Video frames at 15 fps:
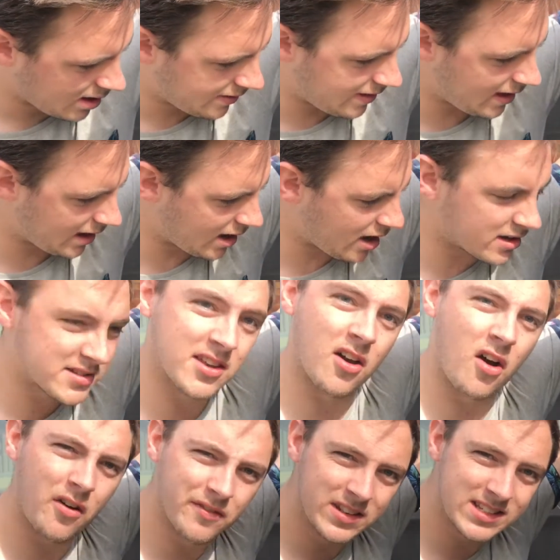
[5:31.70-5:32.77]
There you go. So
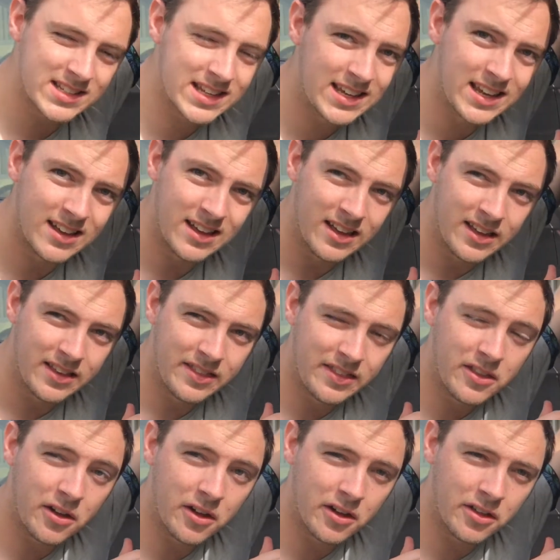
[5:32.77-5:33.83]
obviously
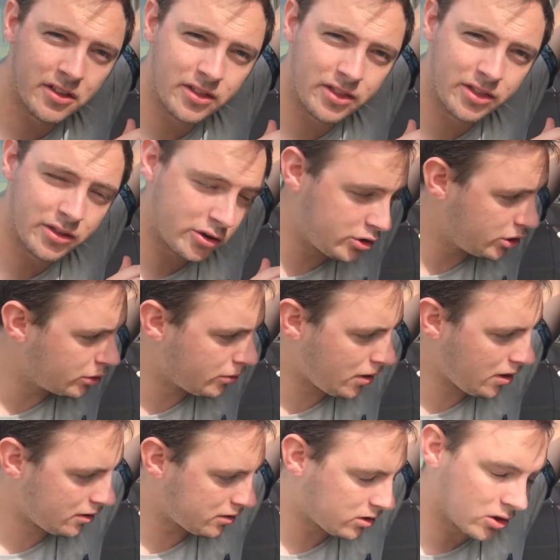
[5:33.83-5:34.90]
the newer
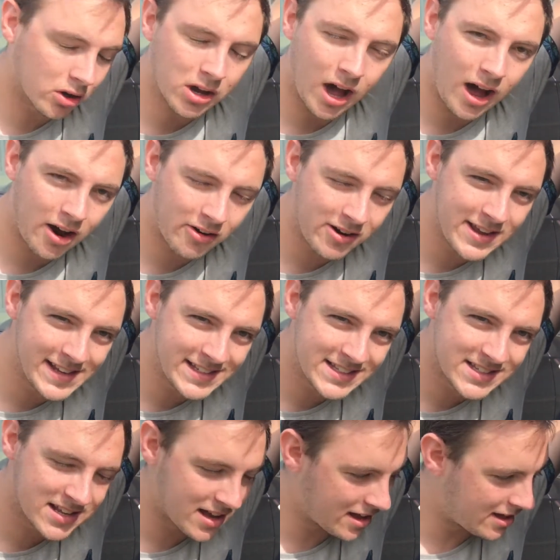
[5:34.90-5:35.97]
your car
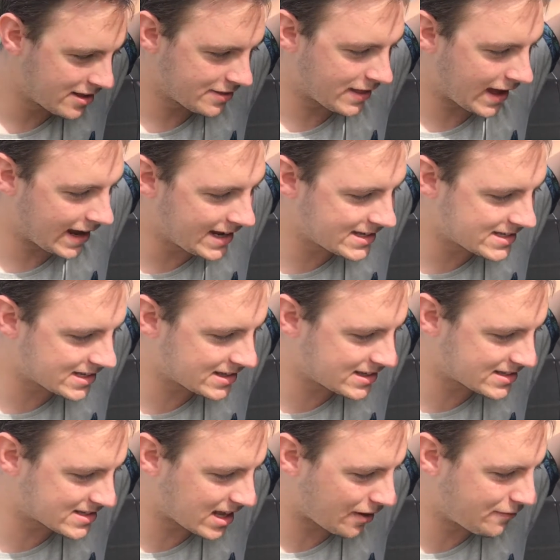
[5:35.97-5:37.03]
is, the easier
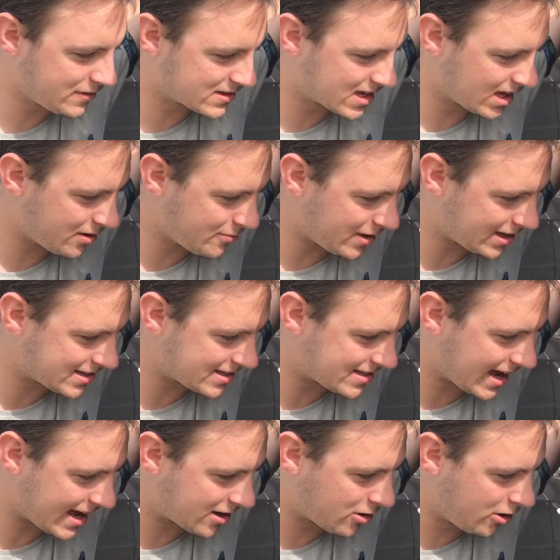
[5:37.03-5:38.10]
this stuff is going to be to
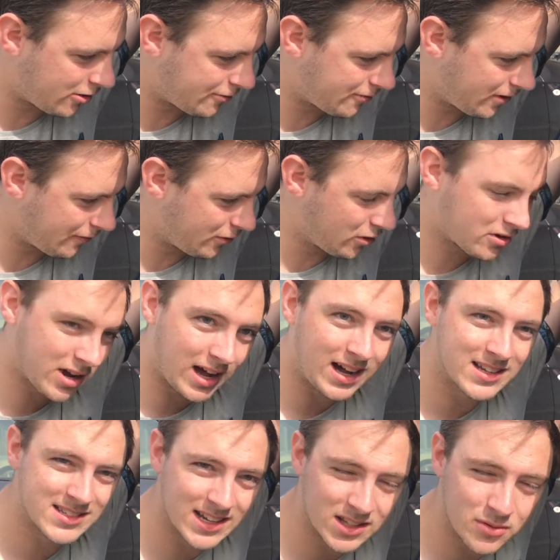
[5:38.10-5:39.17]
take off. If your car
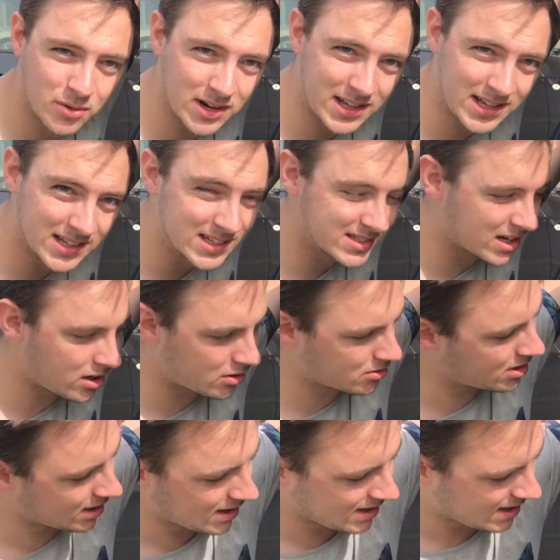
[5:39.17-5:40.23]
is like 20 years old,
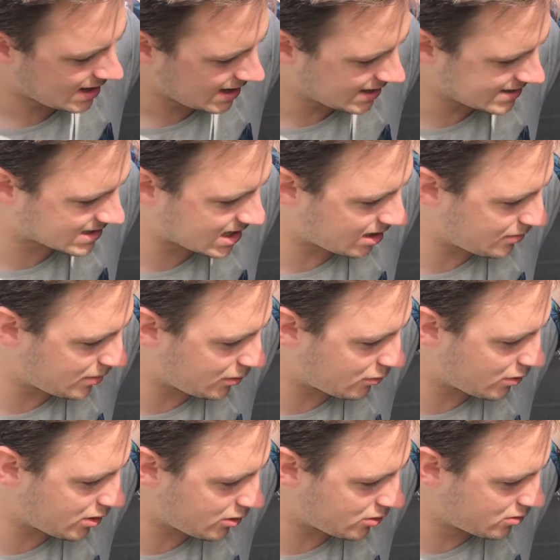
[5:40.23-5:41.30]
it's going to be
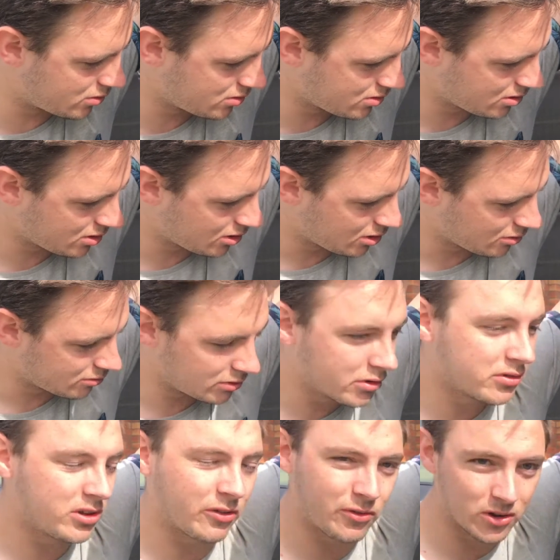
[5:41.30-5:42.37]
real
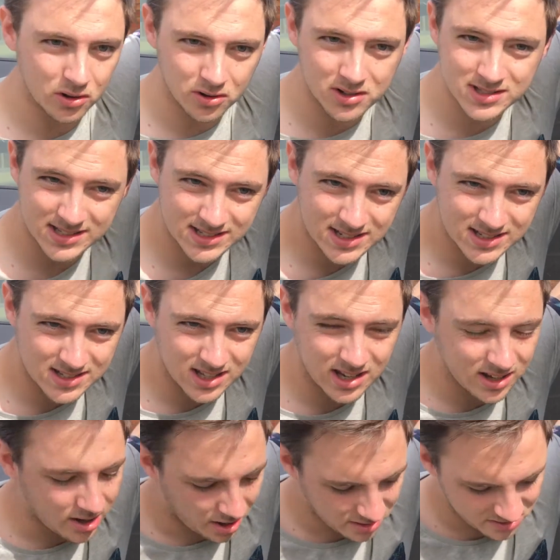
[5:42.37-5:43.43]
difficult because it's just going
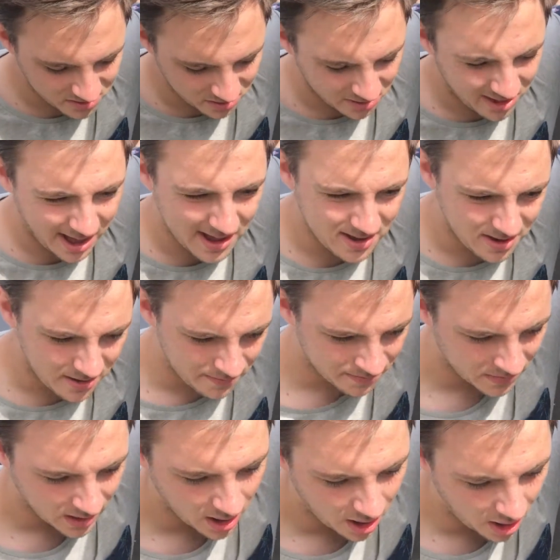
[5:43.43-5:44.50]
to go sort of like
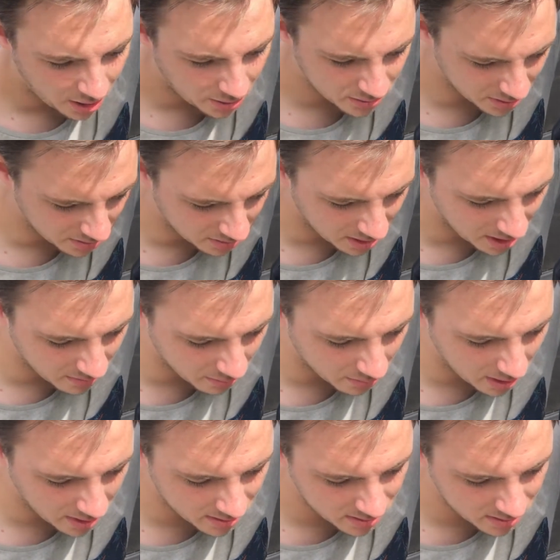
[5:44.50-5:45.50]
old and